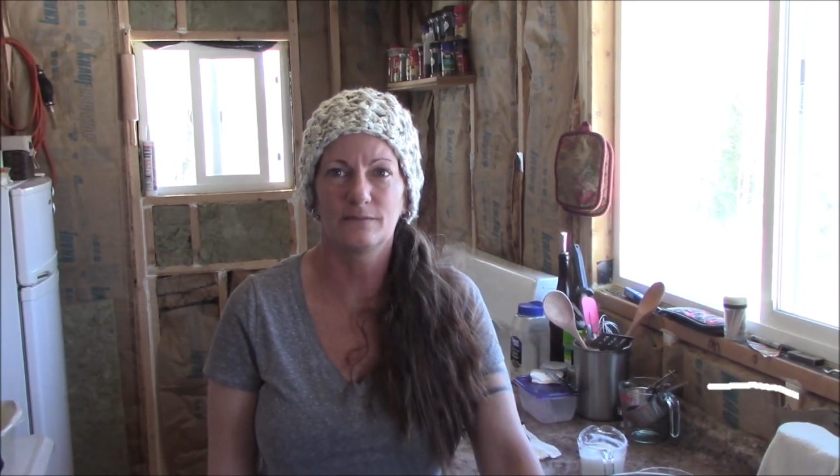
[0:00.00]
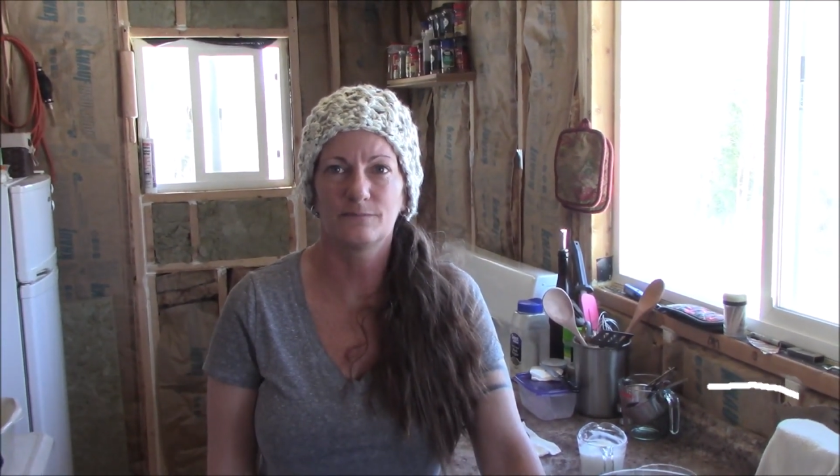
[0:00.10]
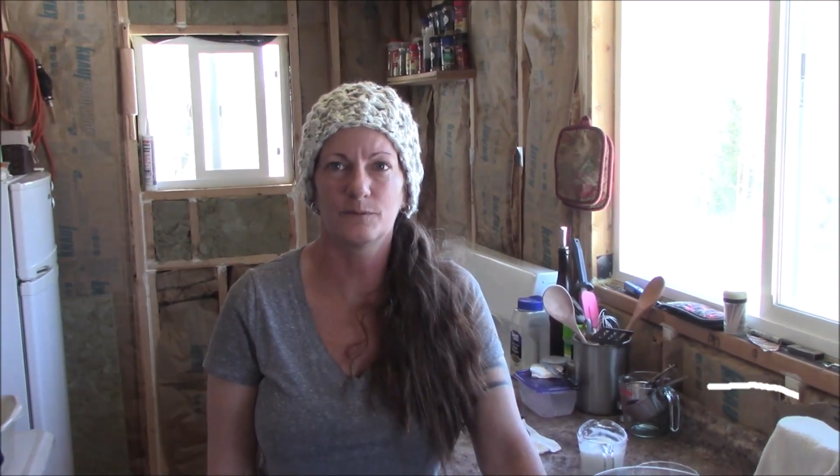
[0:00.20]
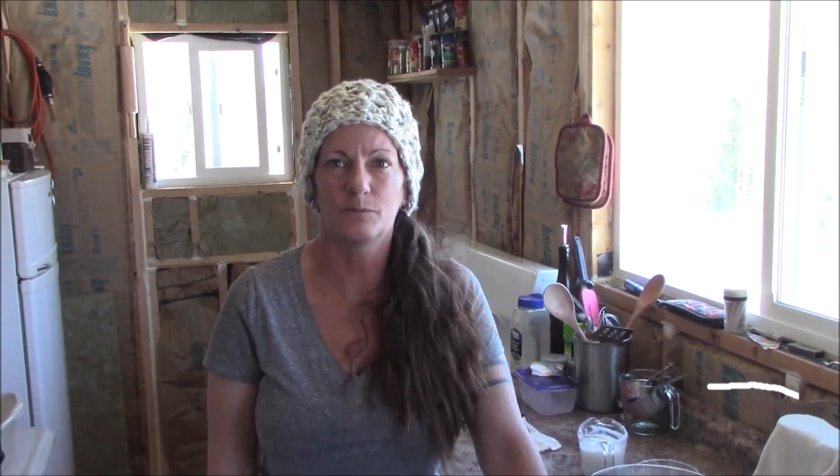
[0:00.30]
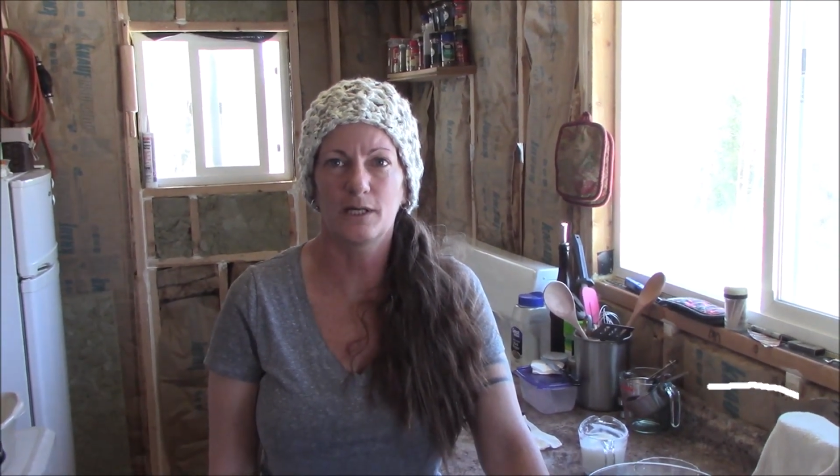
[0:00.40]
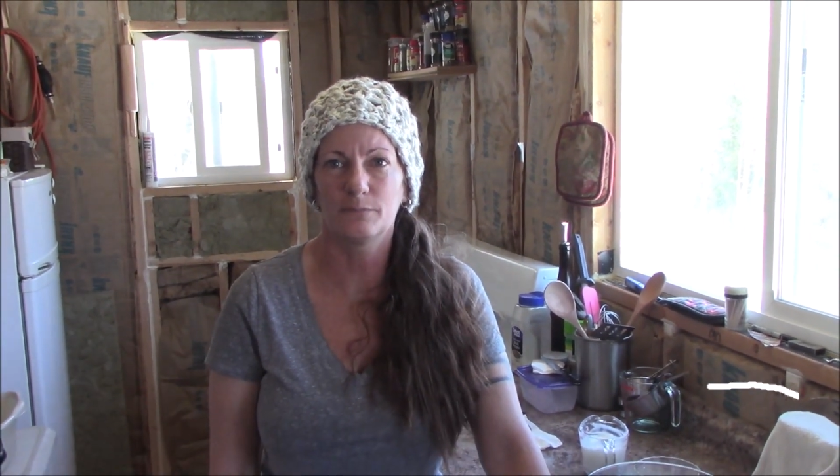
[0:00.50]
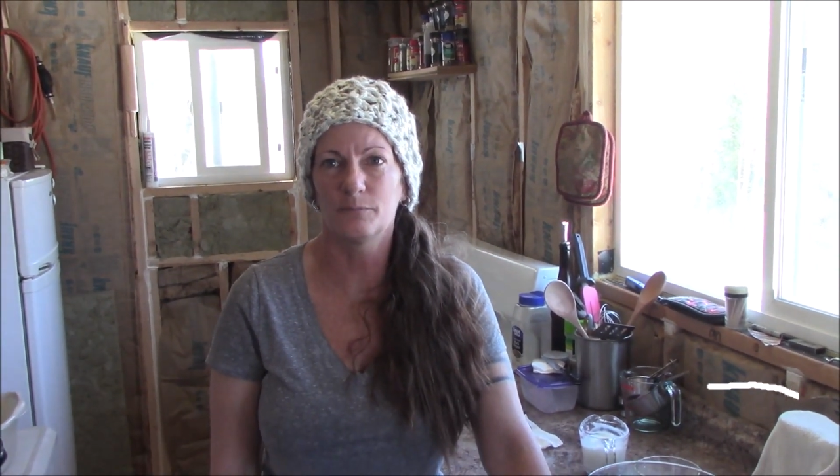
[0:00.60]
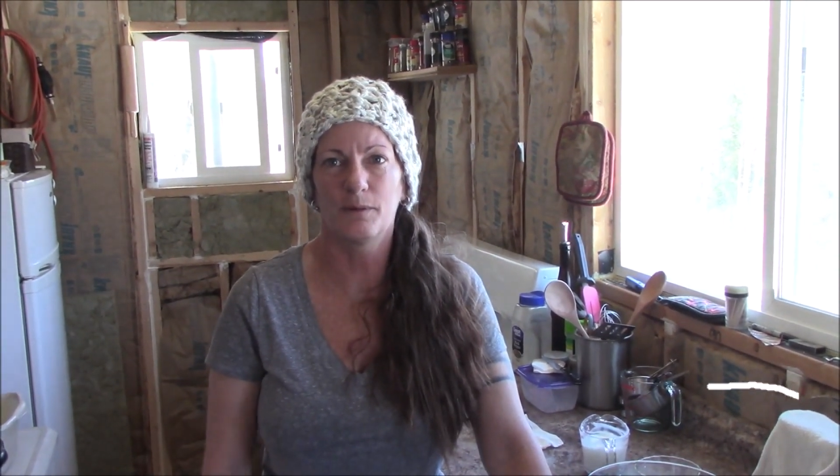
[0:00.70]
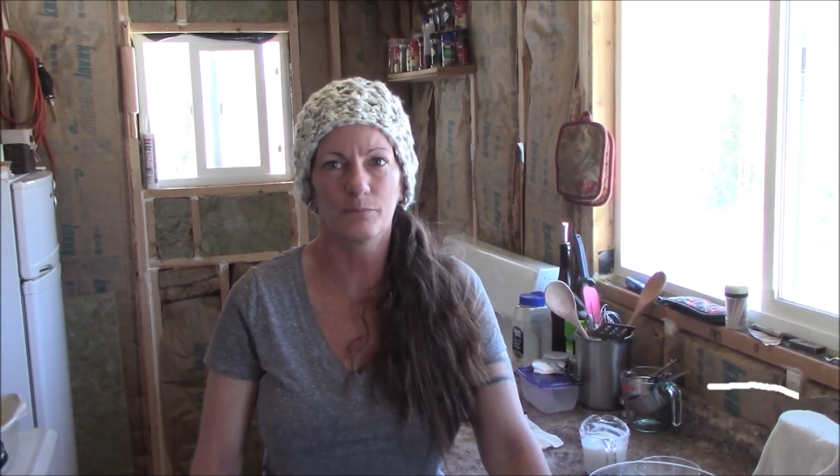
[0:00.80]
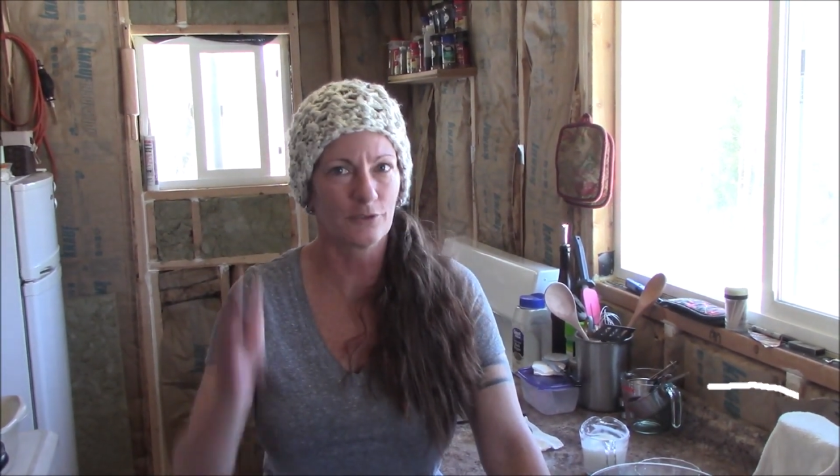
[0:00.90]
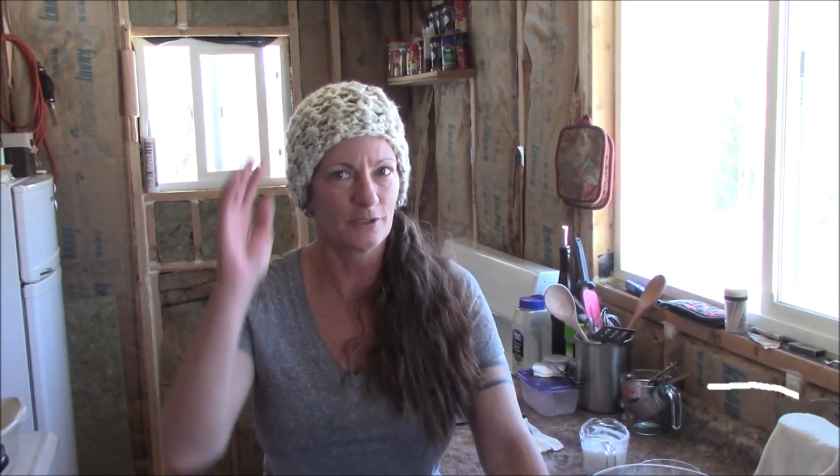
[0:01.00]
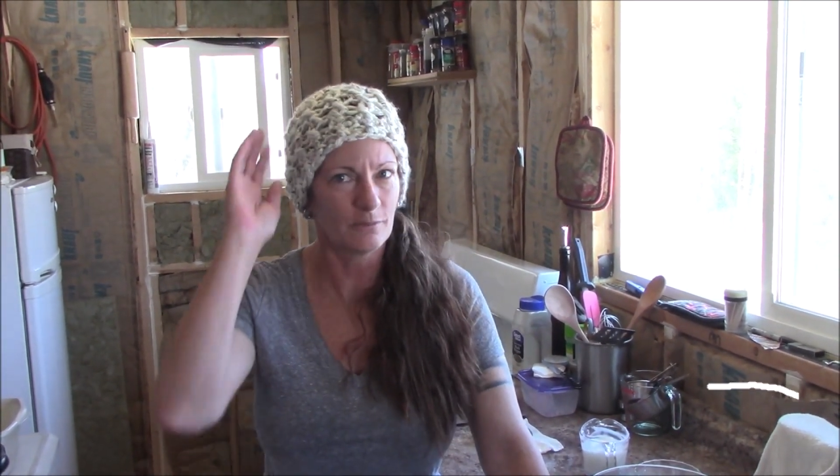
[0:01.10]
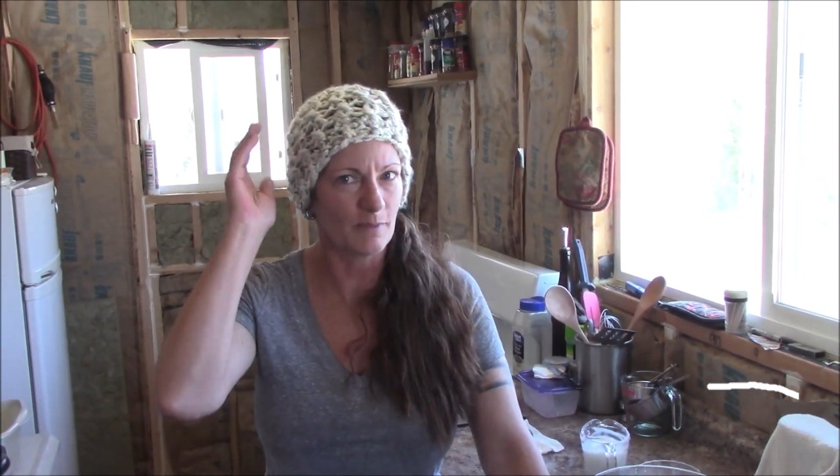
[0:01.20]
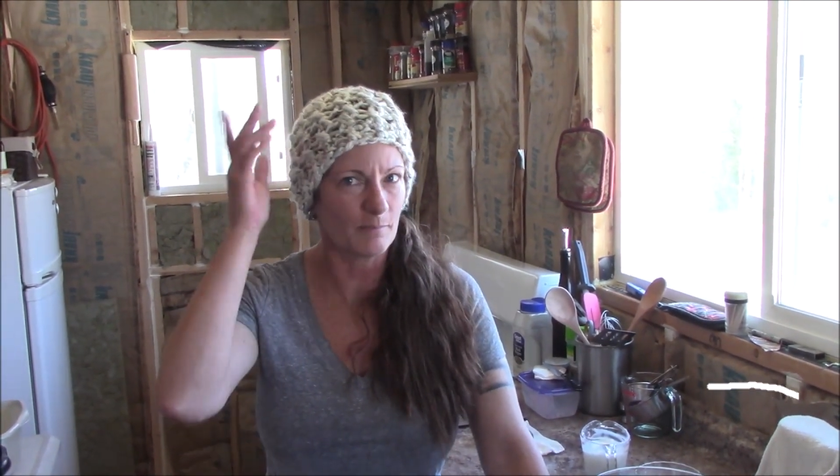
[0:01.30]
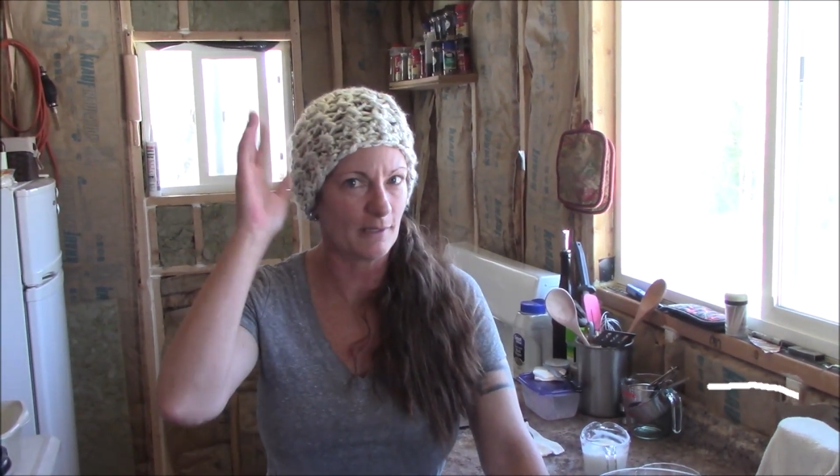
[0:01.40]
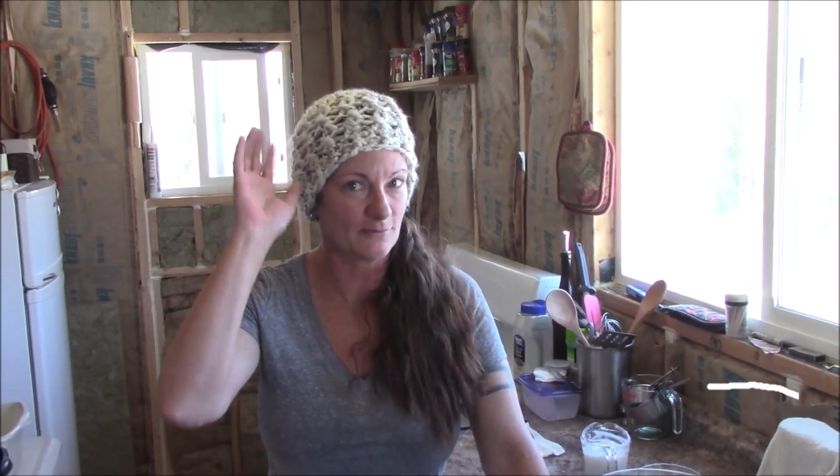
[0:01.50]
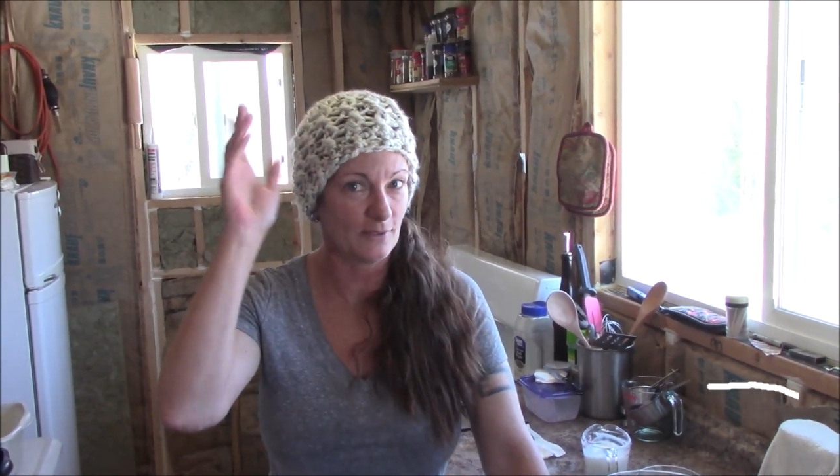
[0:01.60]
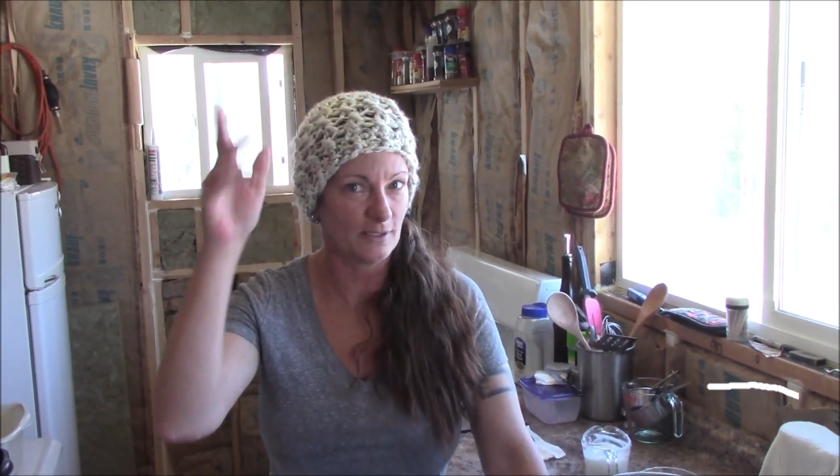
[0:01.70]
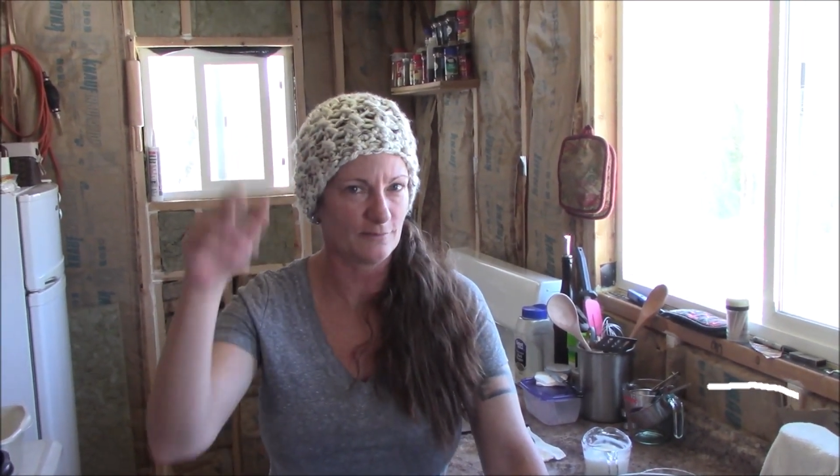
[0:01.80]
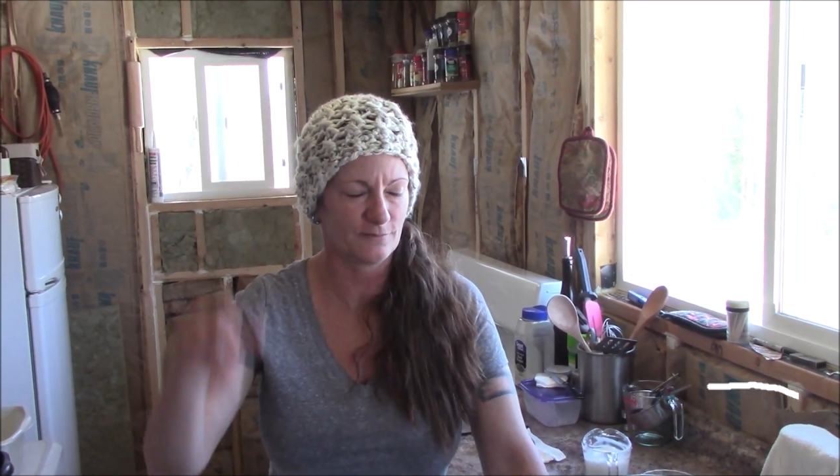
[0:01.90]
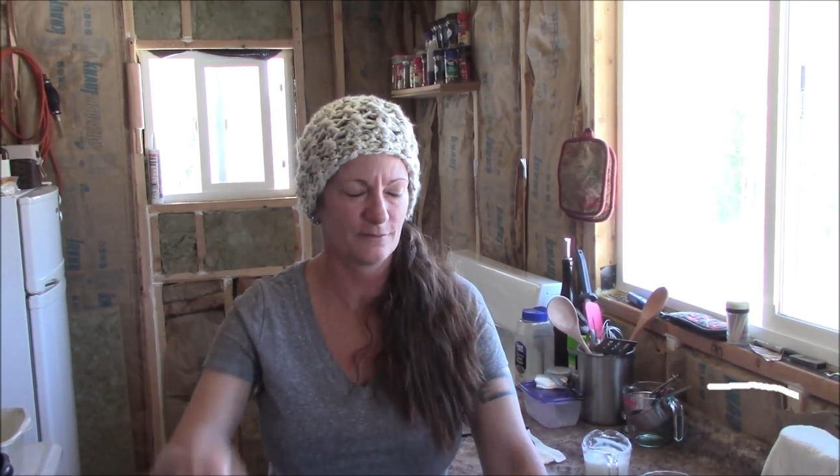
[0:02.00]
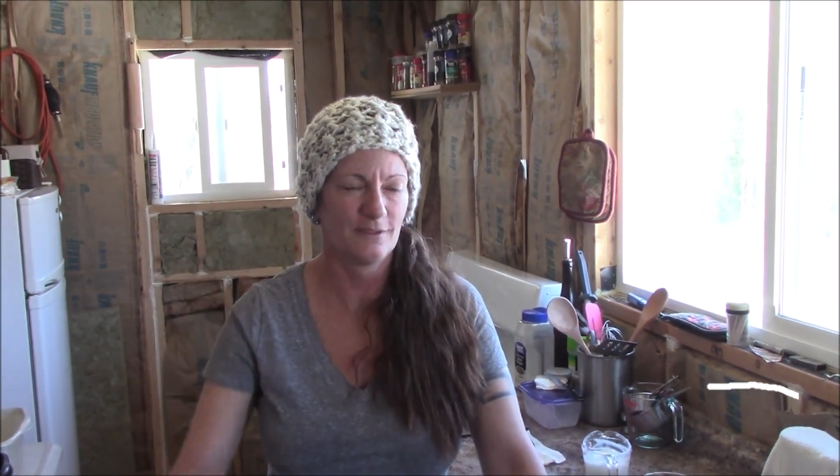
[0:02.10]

from what I remembered in my past life.